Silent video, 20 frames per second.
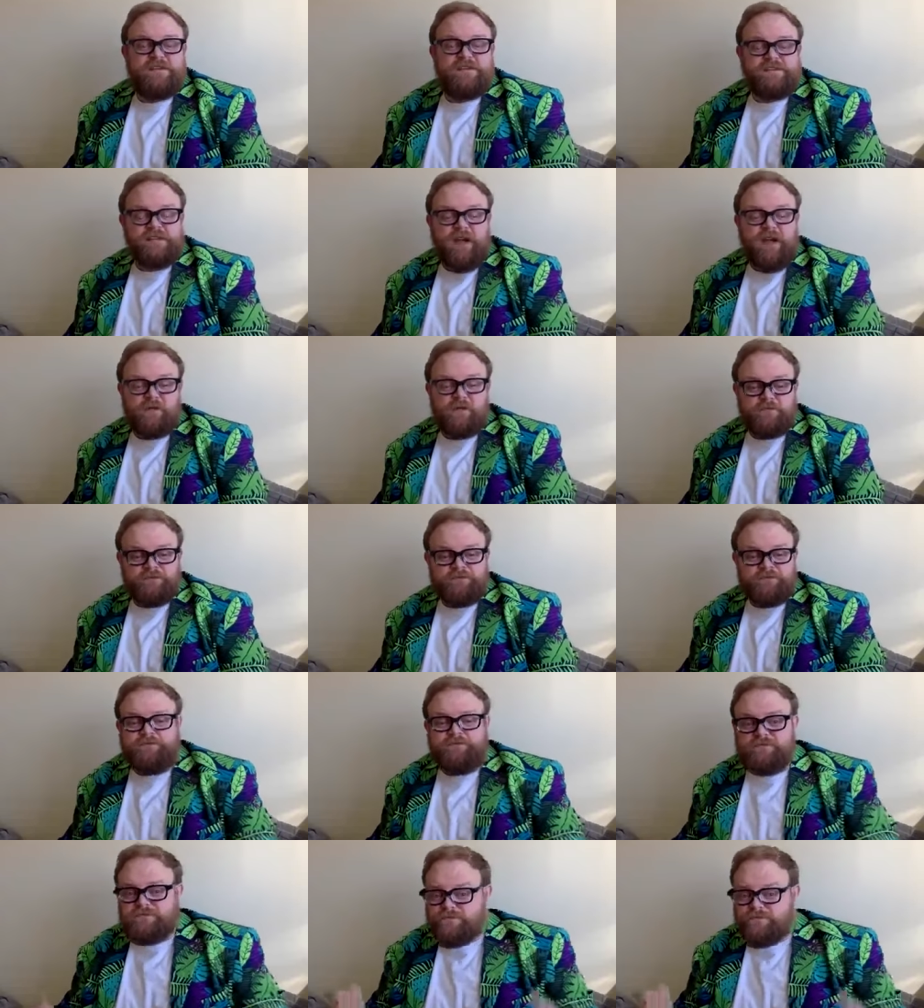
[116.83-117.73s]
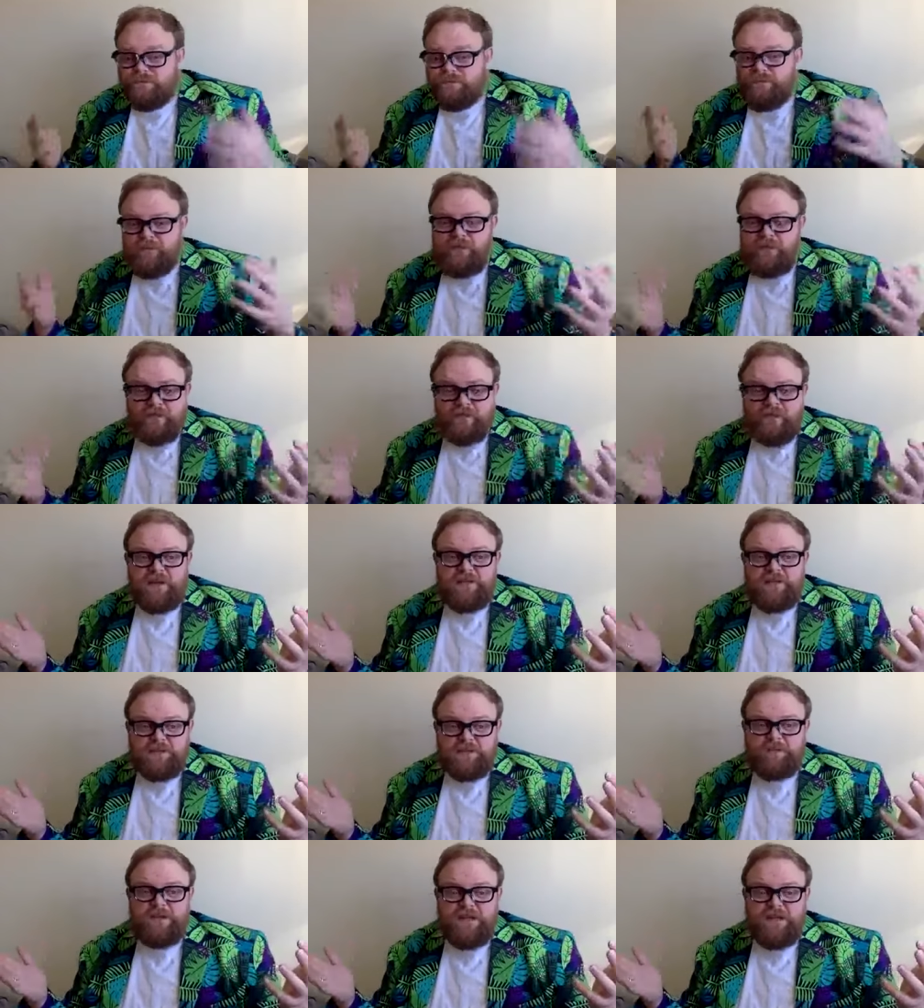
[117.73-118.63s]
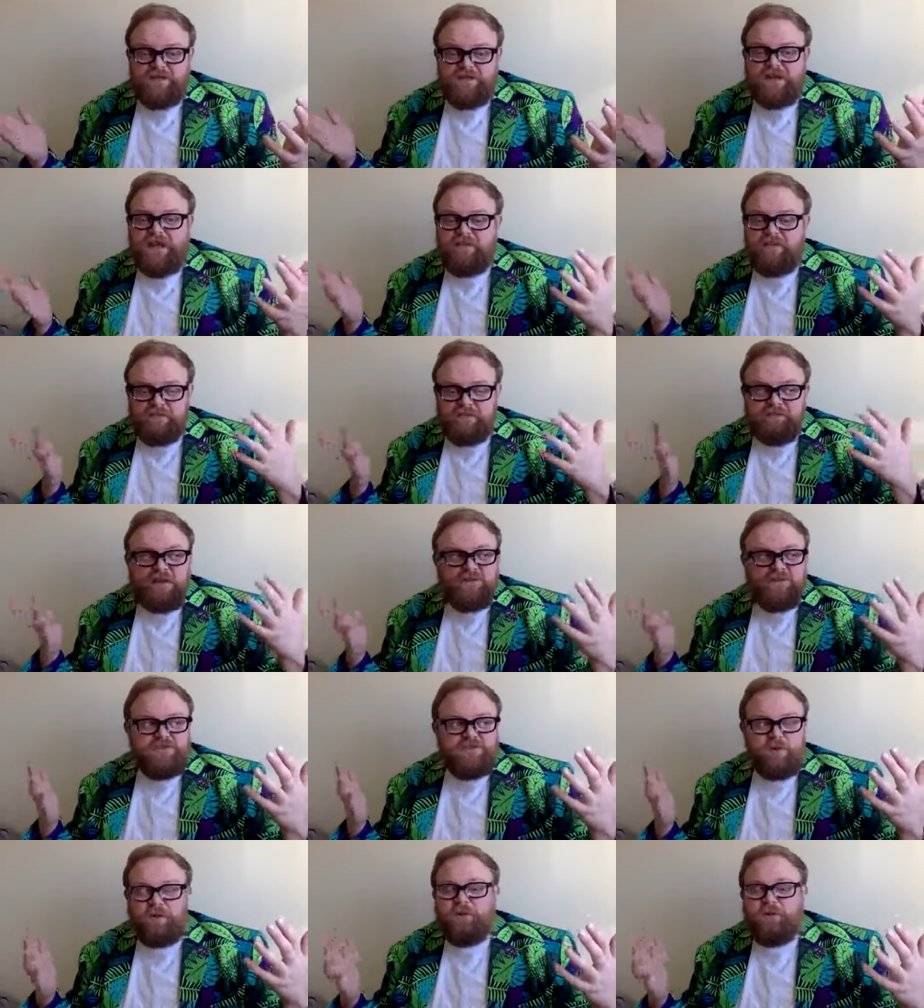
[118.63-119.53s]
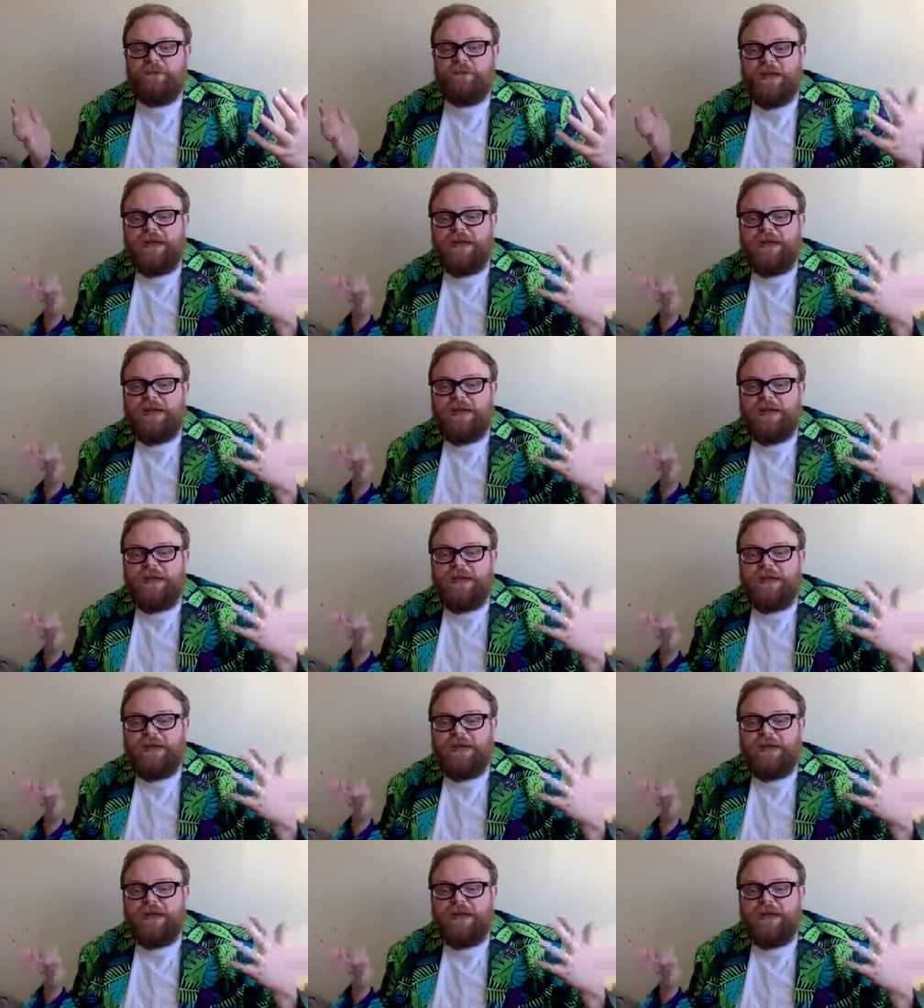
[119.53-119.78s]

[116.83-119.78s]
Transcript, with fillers: So they used to believe it gave them magical